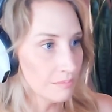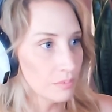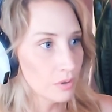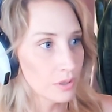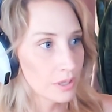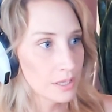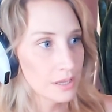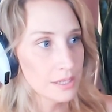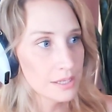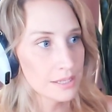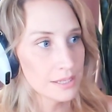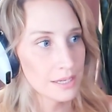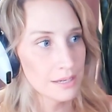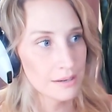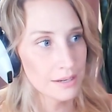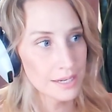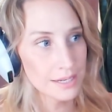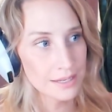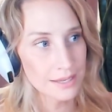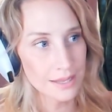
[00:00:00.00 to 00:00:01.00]
book in the
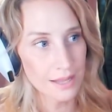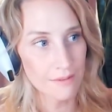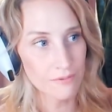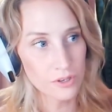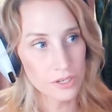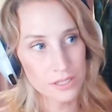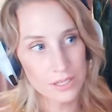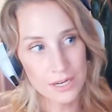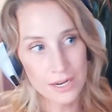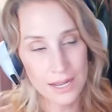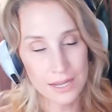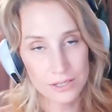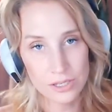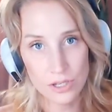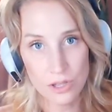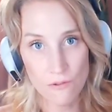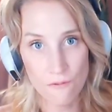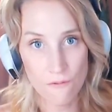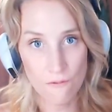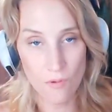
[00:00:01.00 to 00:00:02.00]
series and they've just announced
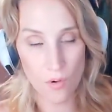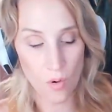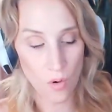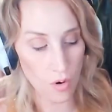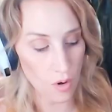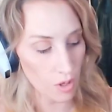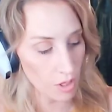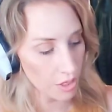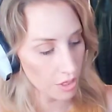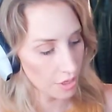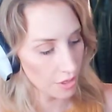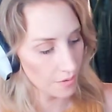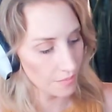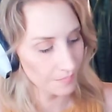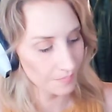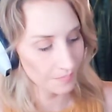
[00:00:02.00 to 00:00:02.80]
the fourth.